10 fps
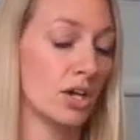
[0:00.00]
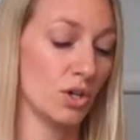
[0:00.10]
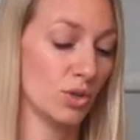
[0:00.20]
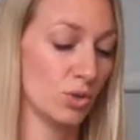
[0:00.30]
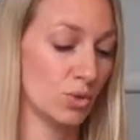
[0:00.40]

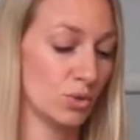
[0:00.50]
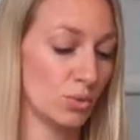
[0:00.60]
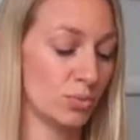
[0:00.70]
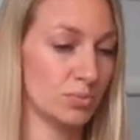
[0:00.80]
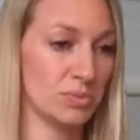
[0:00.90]
who
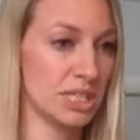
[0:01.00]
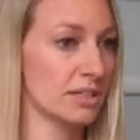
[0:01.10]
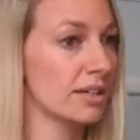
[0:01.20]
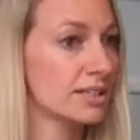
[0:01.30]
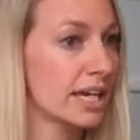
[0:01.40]

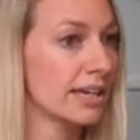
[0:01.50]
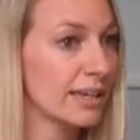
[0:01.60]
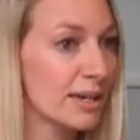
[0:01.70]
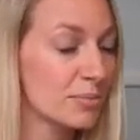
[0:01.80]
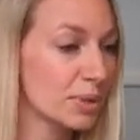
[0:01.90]
didn't like
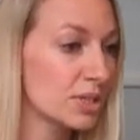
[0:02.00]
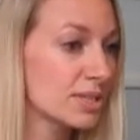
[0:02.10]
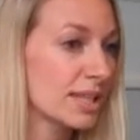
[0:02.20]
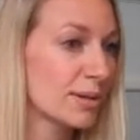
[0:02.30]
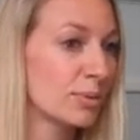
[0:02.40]
taking it
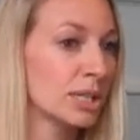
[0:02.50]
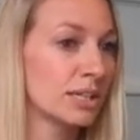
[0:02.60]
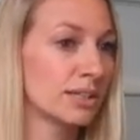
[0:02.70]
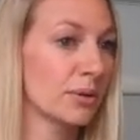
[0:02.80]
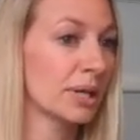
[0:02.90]
because they
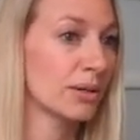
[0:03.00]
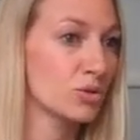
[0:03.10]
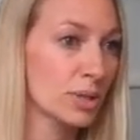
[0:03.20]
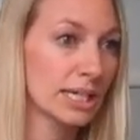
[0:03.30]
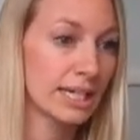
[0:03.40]
were going out
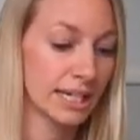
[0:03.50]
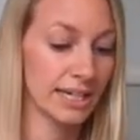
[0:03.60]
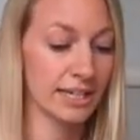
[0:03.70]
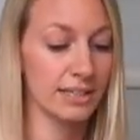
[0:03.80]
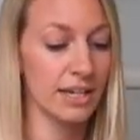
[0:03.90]

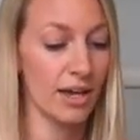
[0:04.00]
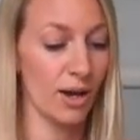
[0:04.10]
drinking,